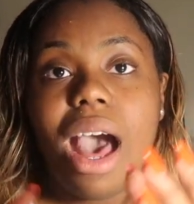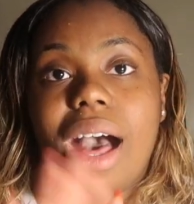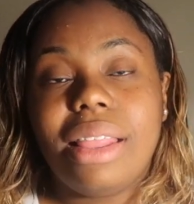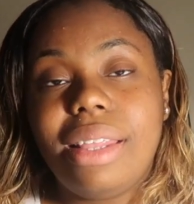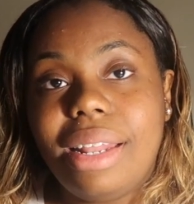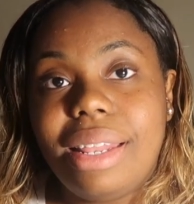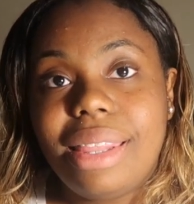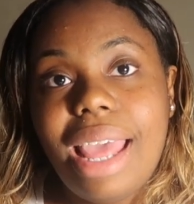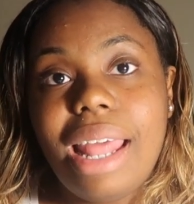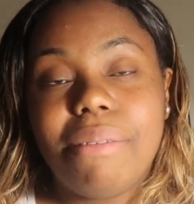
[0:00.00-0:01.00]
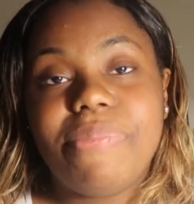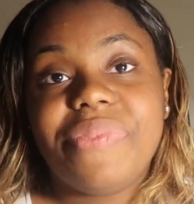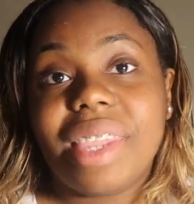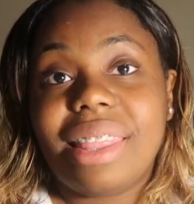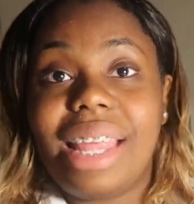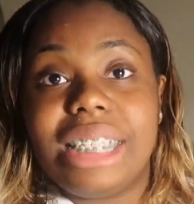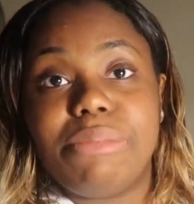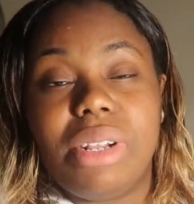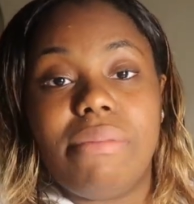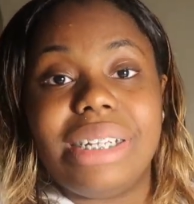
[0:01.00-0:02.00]
Other than that, that's
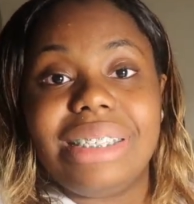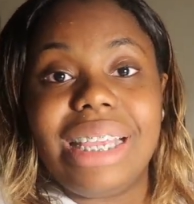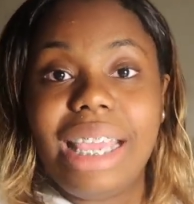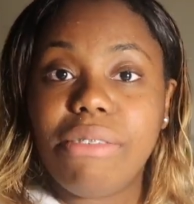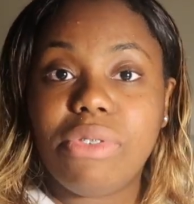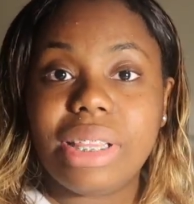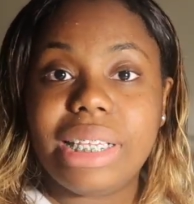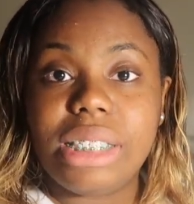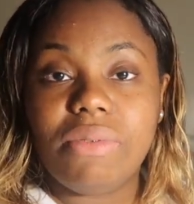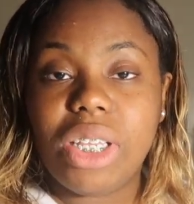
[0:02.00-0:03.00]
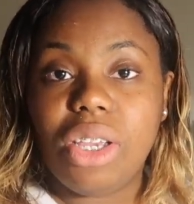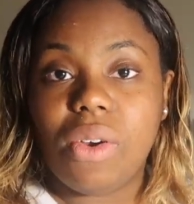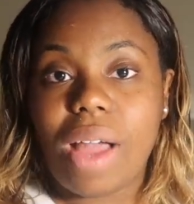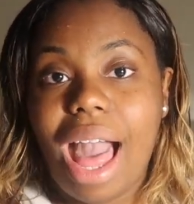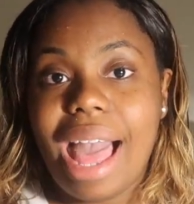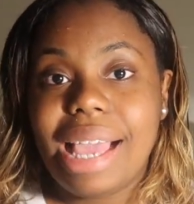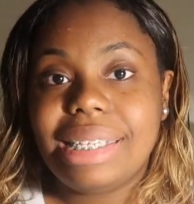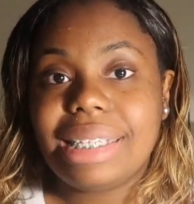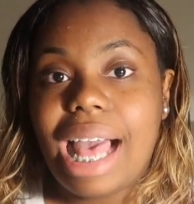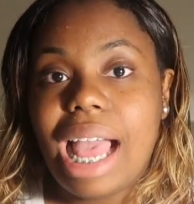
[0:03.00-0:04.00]
pretty much it for this video
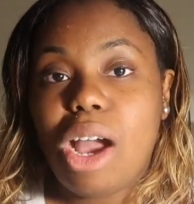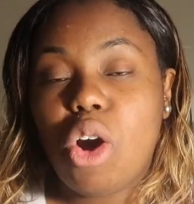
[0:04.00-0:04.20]
guys i